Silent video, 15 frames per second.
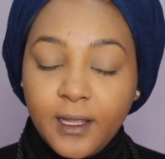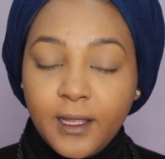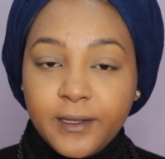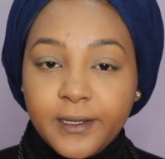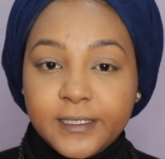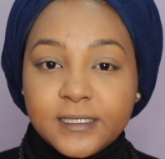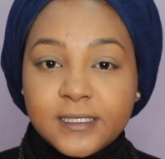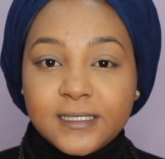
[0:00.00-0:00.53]

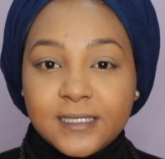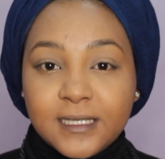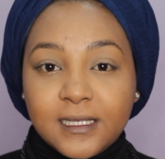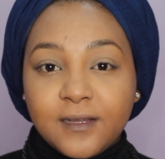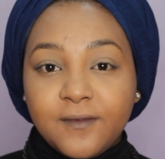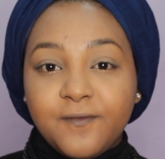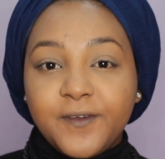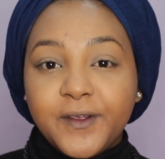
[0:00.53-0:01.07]
and I just
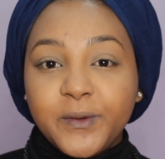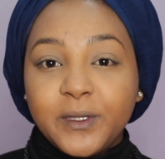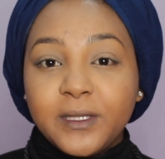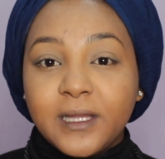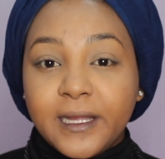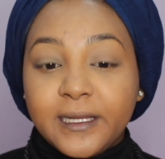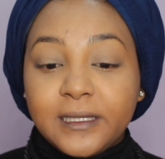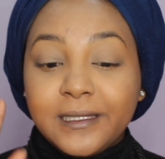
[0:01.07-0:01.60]
take it very
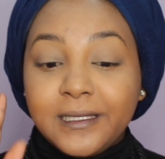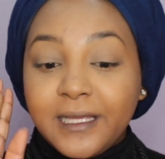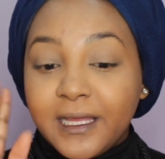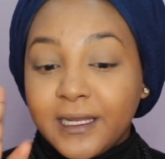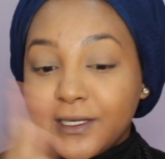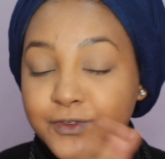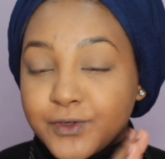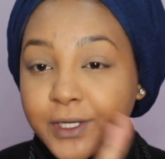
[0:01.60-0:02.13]
lightly
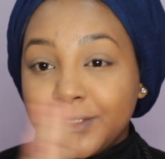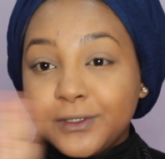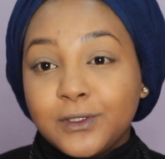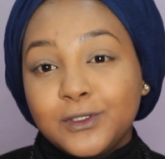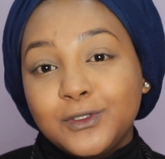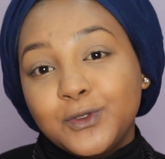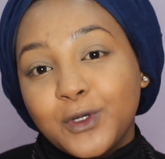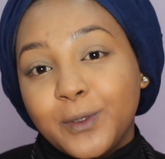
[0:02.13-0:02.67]
and I try to
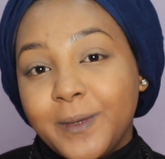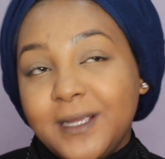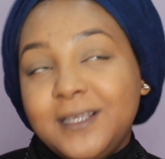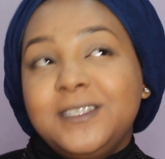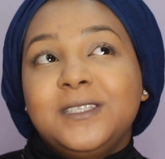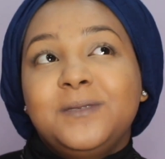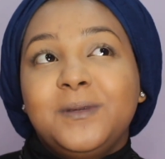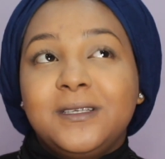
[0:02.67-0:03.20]
contour my
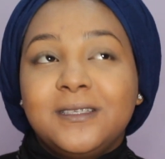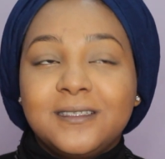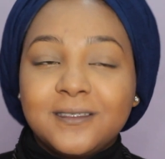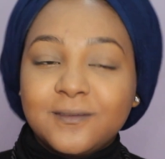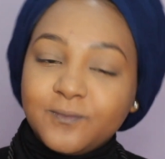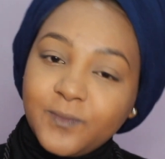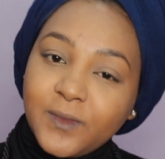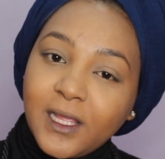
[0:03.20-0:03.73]
cheeks
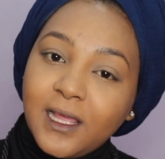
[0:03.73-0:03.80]
because